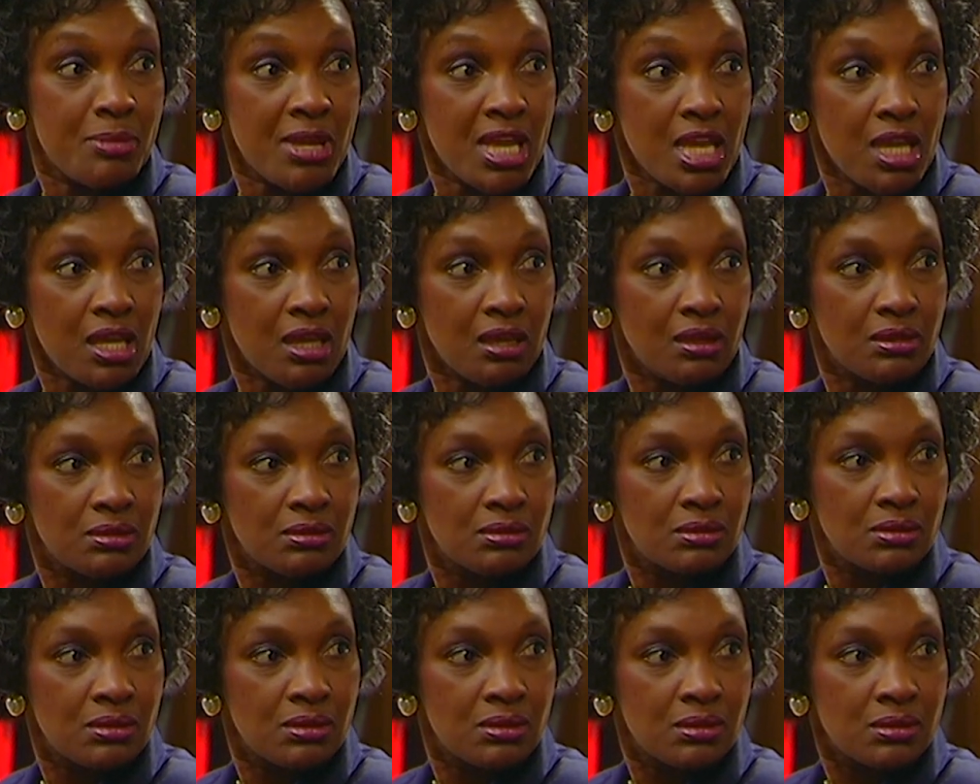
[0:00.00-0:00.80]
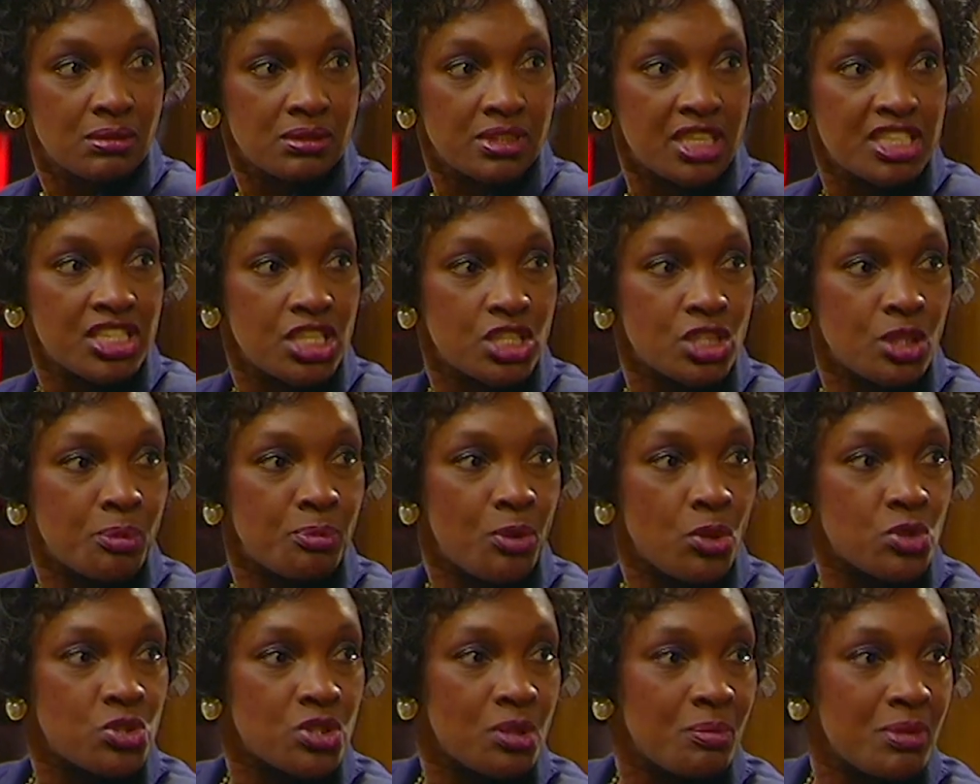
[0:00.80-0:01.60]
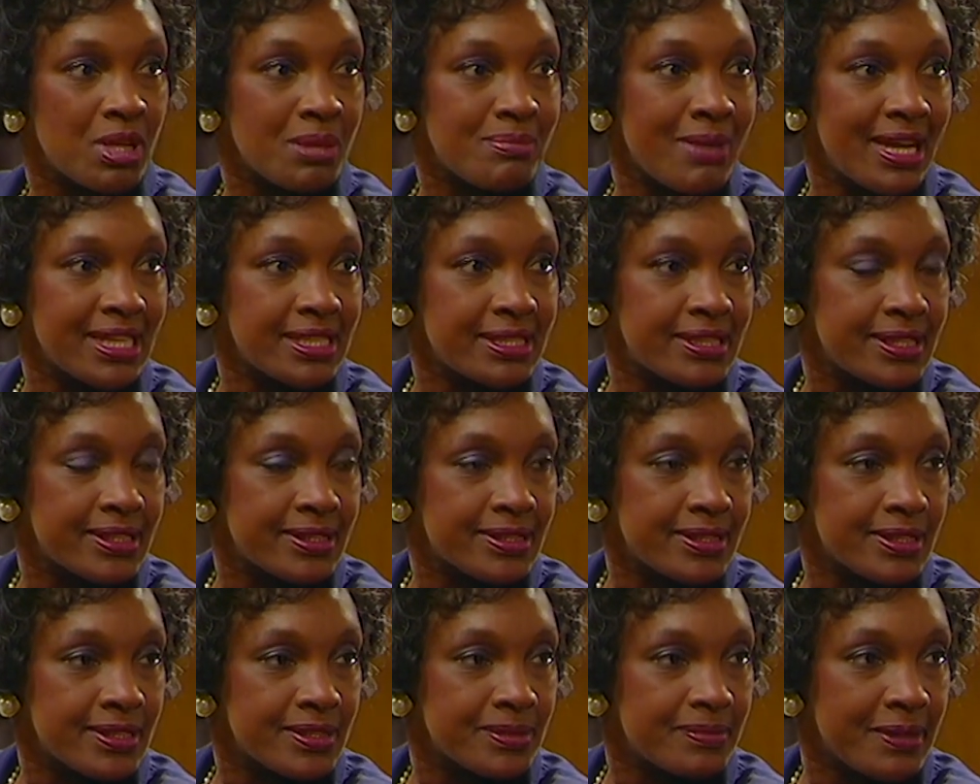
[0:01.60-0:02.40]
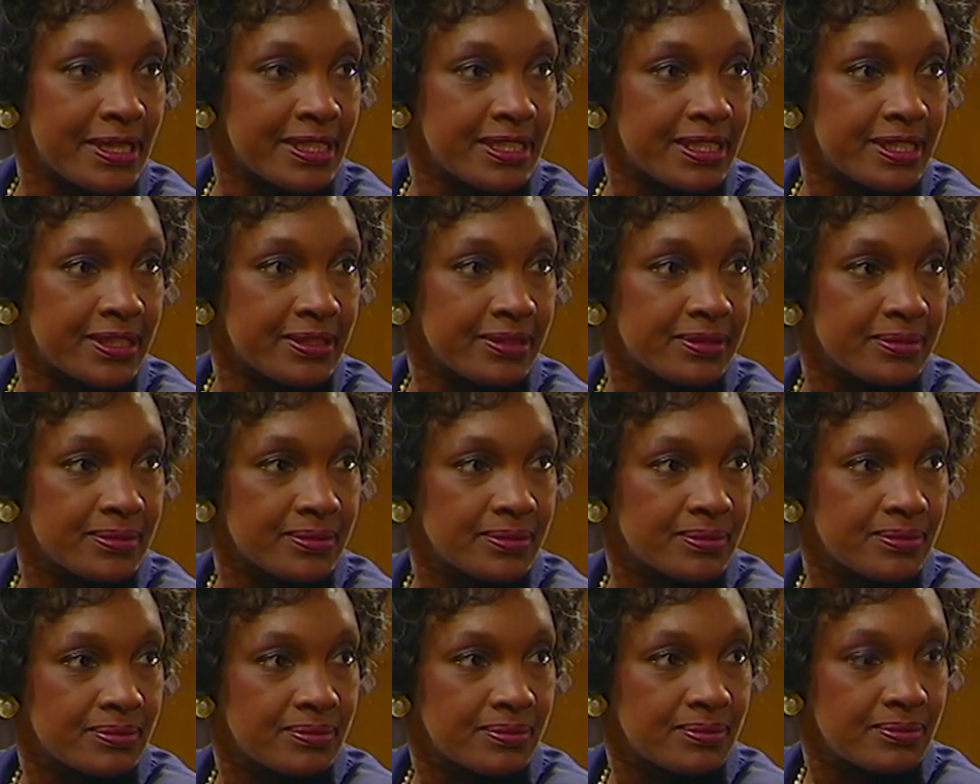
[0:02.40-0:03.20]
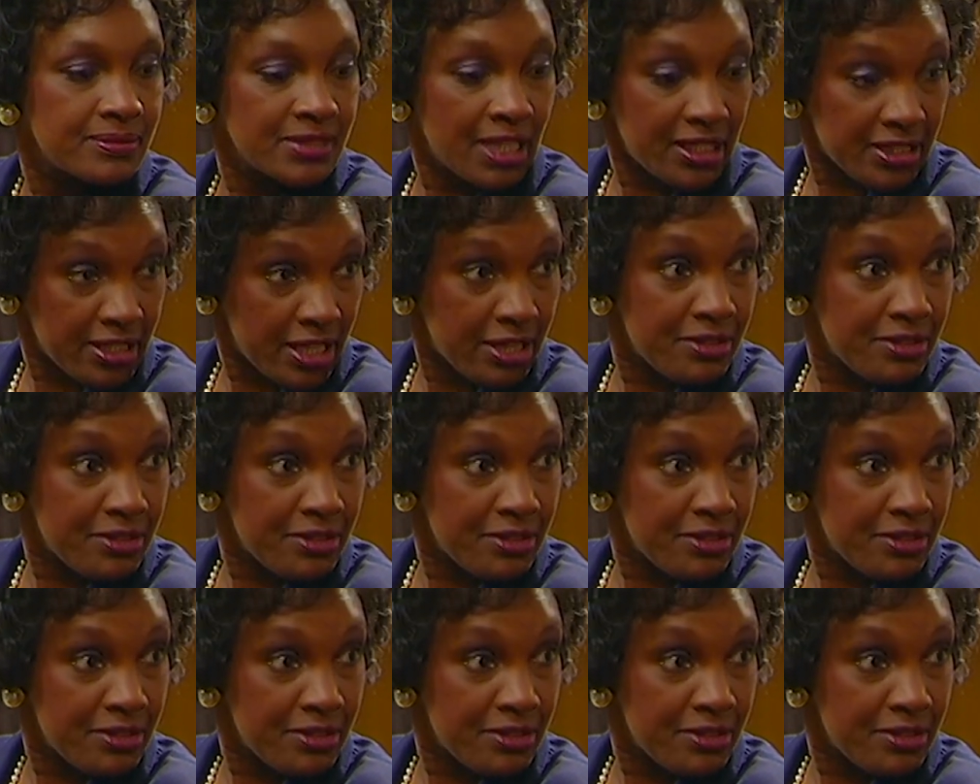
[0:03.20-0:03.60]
me. This is supposed to be my sister's wedding, not the